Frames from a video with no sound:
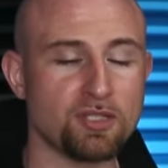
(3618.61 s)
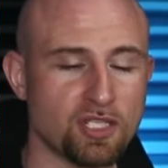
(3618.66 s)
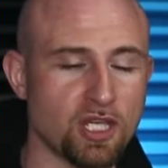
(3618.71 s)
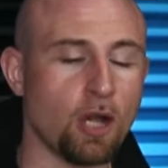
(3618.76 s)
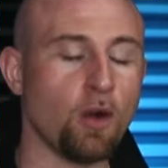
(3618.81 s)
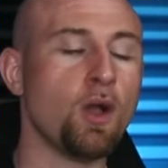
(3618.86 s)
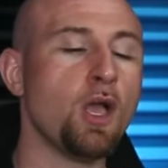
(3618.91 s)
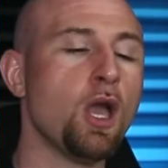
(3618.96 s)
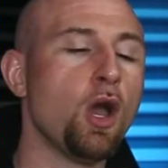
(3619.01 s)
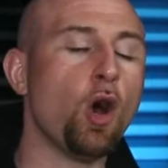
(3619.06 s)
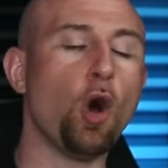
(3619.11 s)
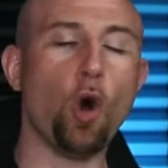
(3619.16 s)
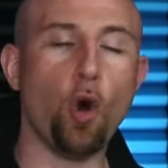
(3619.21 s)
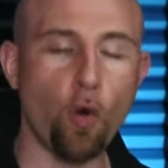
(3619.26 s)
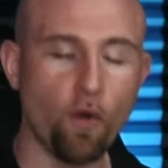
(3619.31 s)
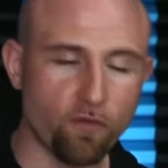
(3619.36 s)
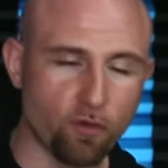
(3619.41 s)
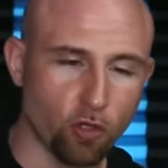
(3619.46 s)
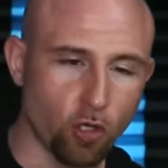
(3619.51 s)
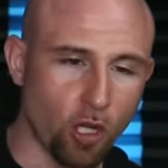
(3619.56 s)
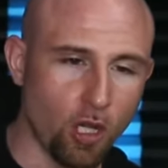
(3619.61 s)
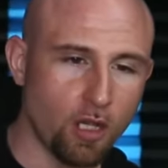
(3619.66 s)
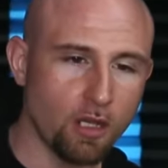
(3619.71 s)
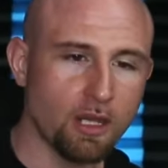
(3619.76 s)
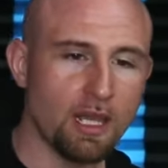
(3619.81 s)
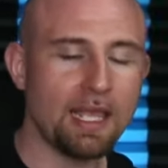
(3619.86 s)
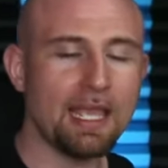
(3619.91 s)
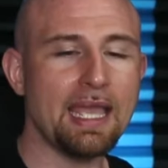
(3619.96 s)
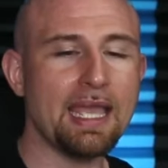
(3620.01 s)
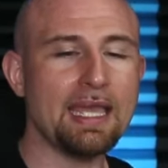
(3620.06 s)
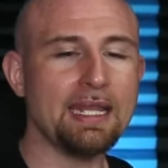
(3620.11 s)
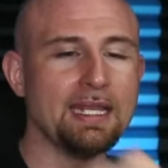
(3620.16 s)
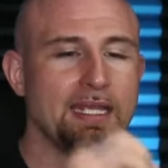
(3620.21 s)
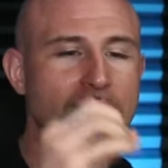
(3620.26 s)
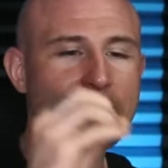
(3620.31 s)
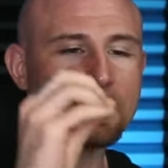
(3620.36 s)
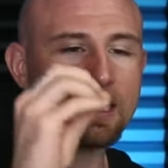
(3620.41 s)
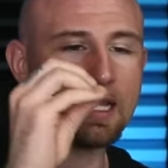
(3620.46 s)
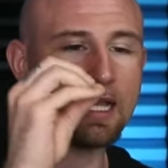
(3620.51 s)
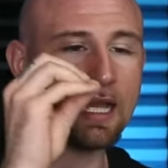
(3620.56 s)
So overall, it
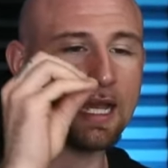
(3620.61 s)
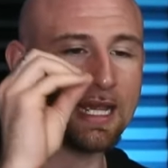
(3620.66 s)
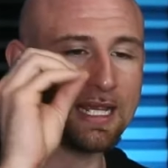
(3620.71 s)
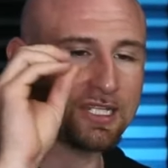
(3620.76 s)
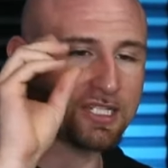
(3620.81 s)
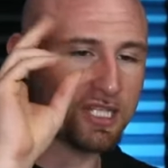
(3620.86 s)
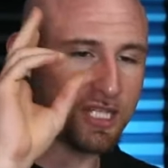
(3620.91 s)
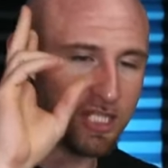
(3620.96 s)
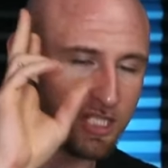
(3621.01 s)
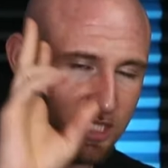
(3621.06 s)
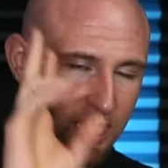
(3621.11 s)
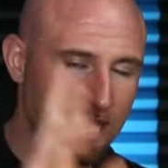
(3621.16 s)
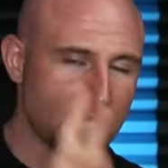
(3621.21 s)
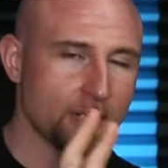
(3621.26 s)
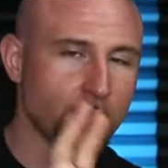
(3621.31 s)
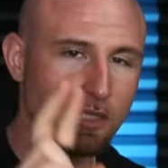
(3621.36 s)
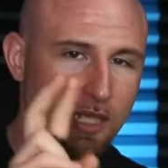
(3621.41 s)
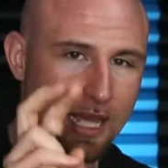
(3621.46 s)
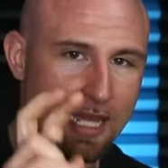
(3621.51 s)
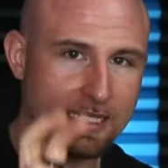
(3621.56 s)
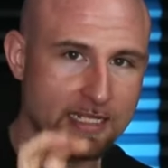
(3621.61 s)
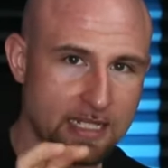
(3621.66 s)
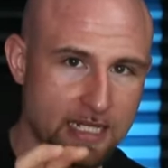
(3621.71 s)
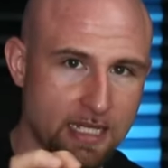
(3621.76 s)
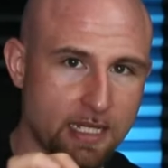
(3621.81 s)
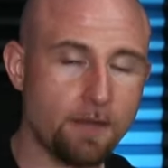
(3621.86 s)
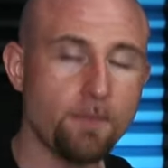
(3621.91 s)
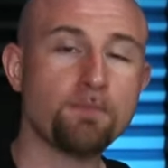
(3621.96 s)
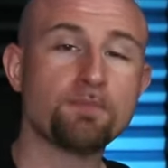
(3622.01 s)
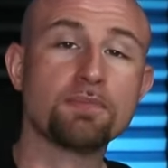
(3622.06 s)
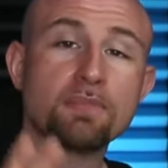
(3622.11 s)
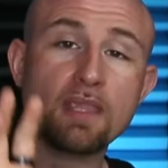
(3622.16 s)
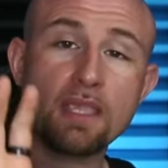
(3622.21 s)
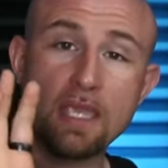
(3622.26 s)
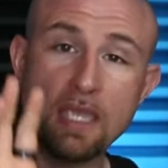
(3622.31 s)
is a sustainable idea.